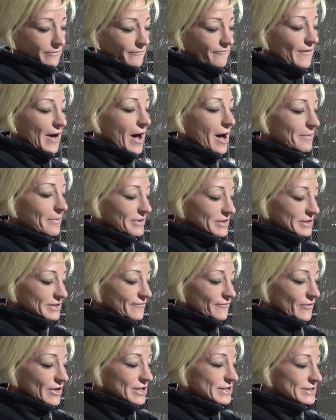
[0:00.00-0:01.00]

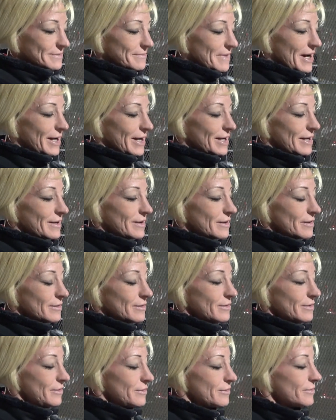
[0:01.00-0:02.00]
fabulous friends of mine
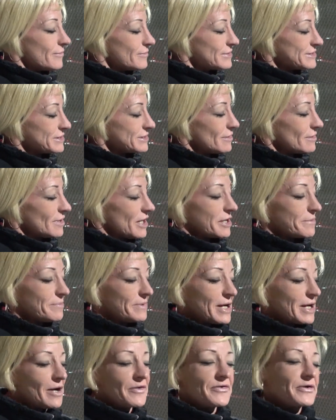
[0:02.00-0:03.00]
who still like
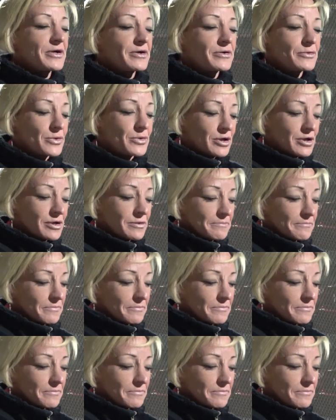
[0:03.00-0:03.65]
me out there in the world.